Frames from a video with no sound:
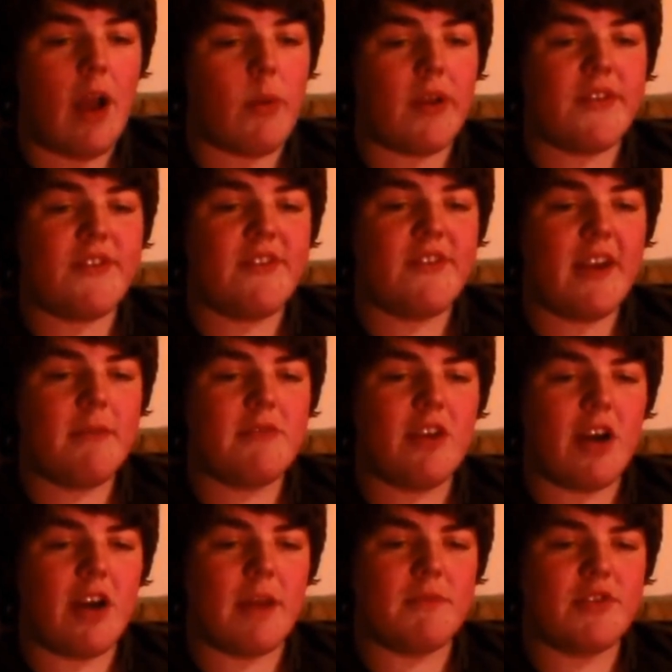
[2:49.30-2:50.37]
Around the same
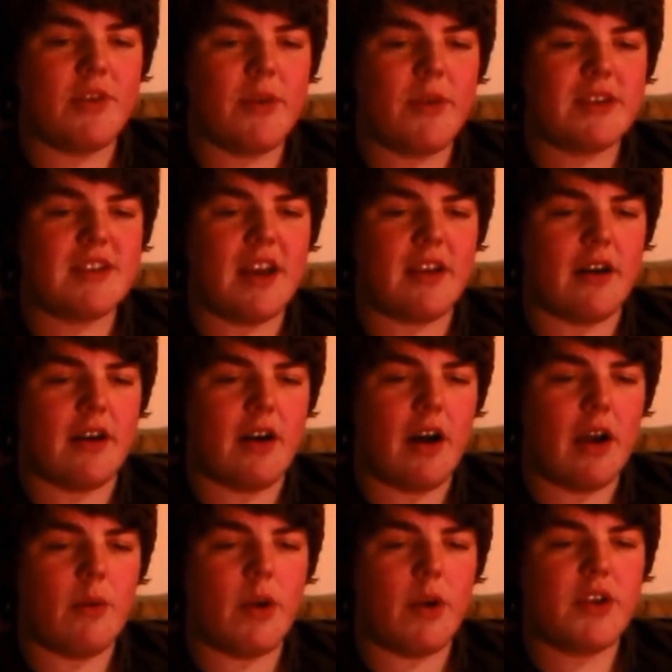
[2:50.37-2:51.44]
time, 2 weeks later,
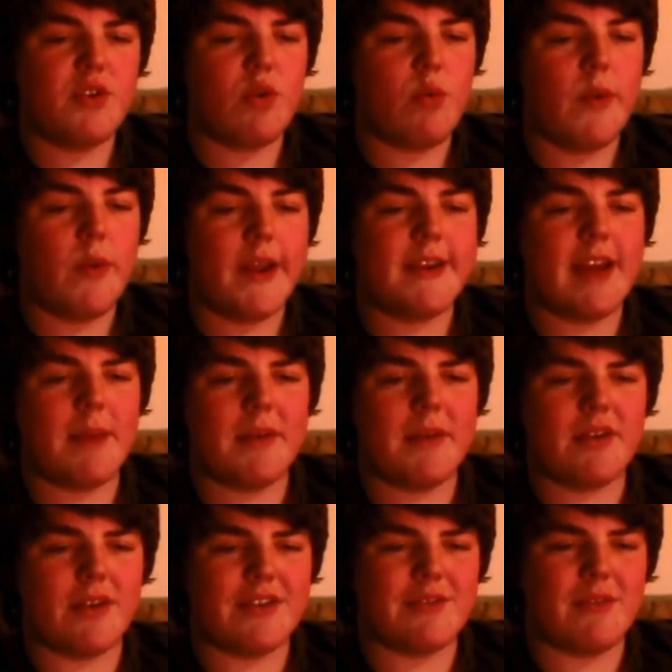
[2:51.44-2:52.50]
I awoke to a weird
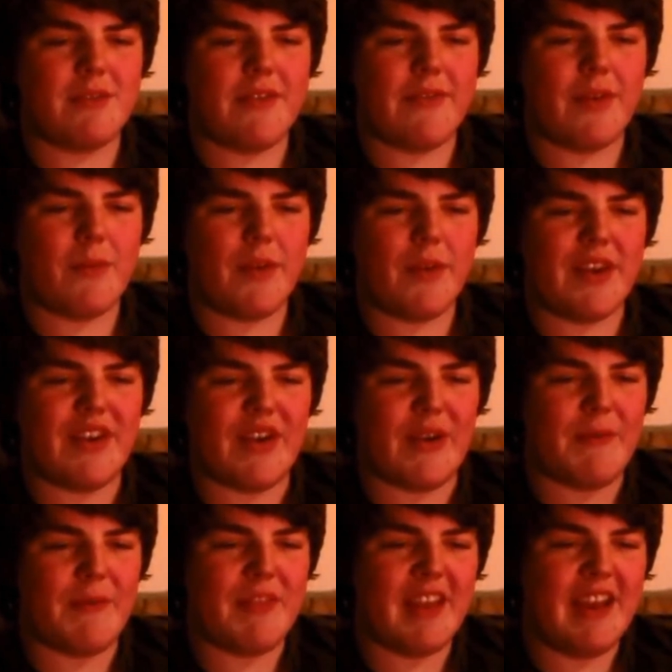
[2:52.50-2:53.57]
tapping noise on my front window.